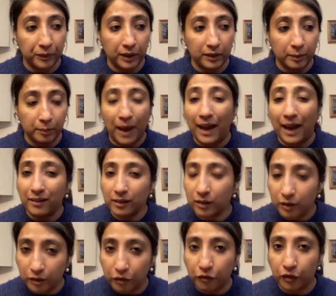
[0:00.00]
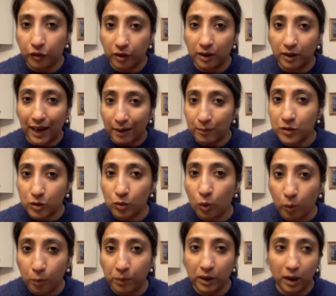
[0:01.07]
the barrier for GLAMs to
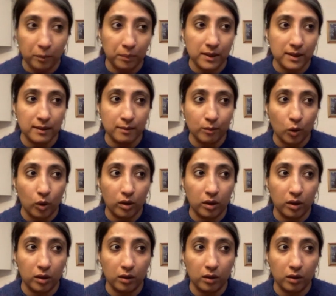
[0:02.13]
open up is more,